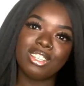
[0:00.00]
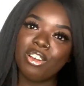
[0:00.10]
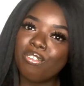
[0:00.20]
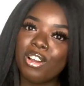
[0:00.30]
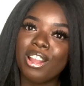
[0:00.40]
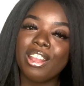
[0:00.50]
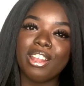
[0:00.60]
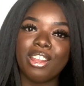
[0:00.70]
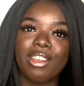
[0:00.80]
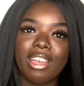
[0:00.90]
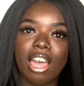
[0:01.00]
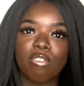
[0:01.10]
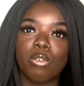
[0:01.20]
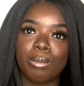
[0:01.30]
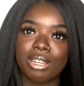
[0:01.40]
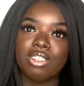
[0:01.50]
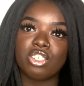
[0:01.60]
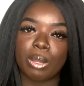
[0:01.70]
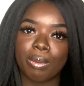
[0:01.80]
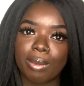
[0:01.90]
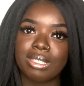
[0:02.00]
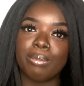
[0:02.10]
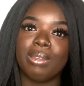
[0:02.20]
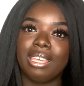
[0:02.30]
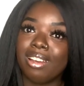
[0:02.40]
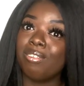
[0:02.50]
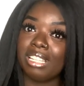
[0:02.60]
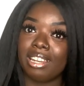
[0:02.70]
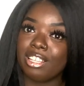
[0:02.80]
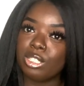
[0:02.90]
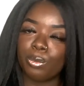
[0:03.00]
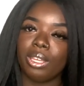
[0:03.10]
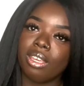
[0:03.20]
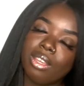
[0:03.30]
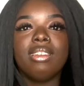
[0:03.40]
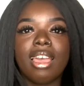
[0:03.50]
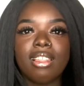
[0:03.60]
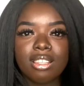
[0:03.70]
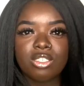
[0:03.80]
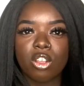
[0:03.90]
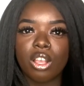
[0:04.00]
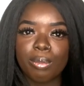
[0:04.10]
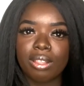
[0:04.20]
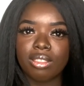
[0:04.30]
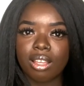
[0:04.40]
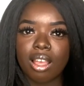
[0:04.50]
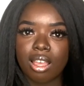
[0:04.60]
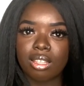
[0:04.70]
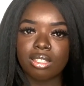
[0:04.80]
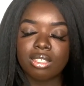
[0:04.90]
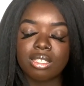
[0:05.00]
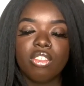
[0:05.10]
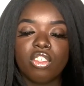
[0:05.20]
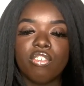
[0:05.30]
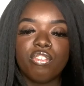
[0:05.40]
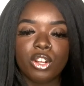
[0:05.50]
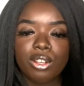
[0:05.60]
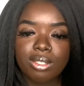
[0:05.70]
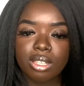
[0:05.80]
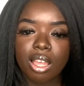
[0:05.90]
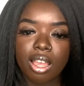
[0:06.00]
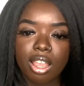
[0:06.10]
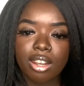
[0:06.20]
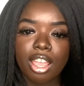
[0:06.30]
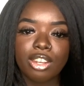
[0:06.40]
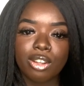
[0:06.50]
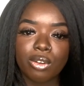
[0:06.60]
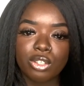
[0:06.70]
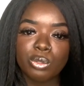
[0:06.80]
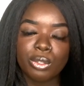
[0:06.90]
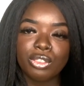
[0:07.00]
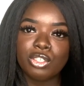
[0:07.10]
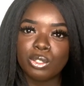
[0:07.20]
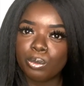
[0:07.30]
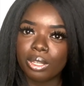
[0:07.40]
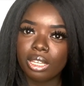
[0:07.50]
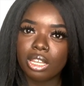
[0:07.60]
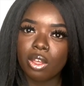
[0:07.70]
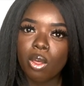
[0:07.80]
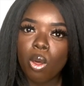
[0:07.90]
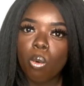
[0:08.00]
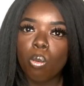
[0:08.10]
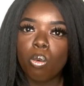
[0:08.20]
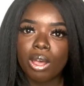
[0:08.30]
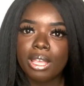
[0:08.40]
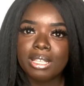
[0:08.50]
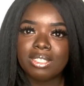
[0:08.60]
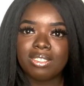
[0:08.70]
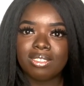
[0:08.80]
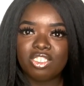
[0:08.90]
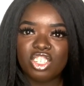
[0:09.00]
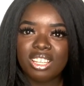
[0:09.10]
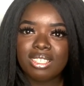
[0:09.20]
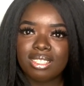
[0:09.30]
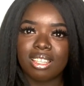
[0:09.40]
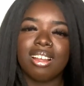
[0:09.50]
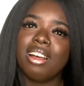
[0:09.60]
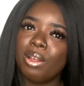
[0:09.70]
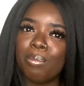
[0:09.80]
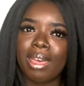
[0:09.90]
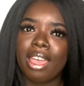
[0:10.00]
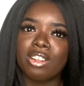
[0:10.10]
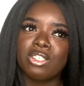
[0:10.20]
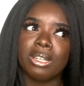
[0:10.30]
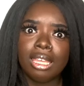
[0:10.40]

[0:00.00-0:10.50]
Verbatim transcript: So far, Alpha Woman is shaping up to be a really nice wig. Now let's talk about the cons. The first con I noticed with this wig was just the hump action.